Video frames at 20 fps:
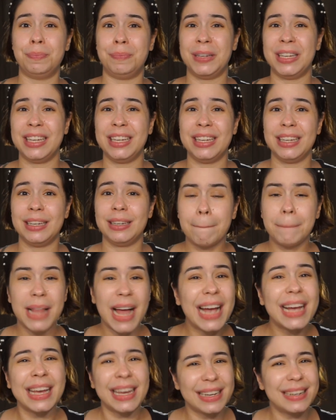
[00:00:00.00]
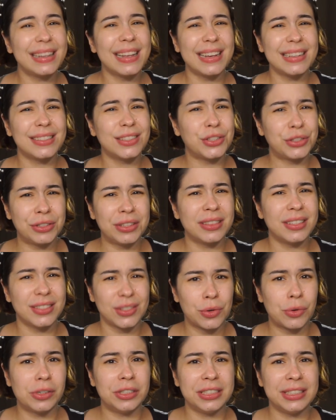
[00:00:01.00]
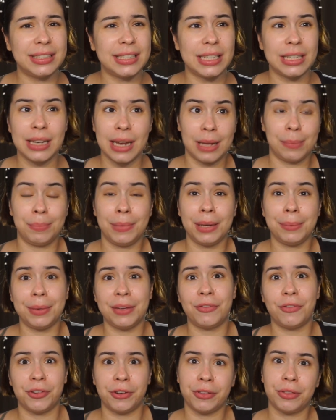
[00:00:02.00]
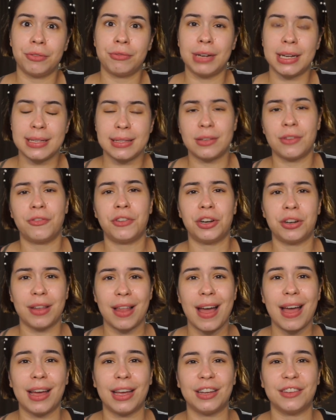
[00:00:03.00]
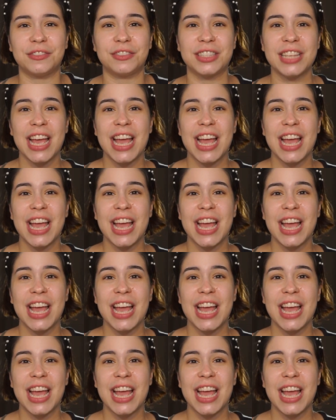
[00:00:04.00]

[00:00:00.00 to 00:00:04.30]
be blackheadless during this quarantine and maybe for the rest of your lives.